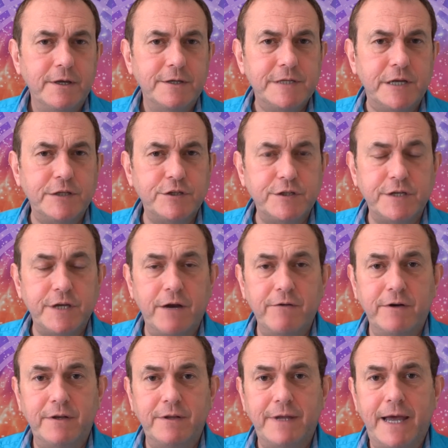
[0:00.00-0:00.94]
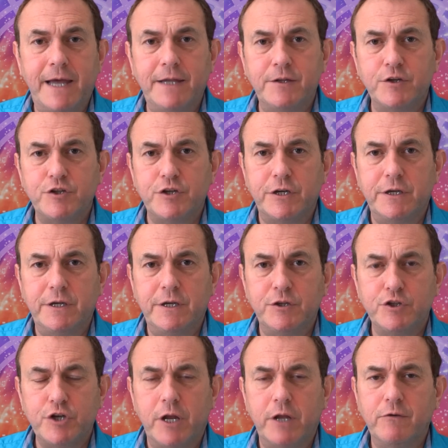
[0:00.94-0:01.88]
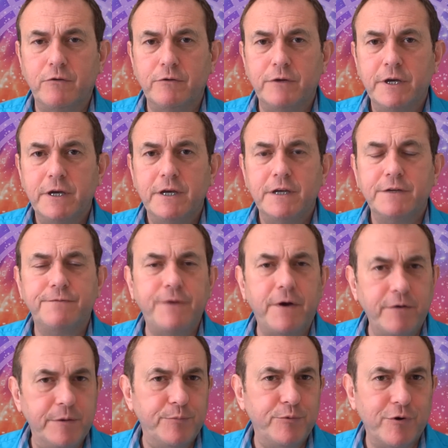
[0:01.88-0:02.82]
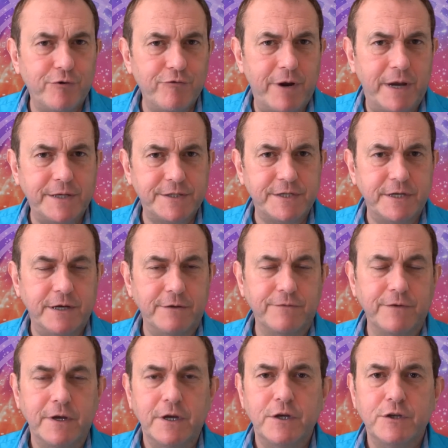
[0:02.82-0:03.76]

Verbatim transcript: Sagittarian energy in general is very progressive,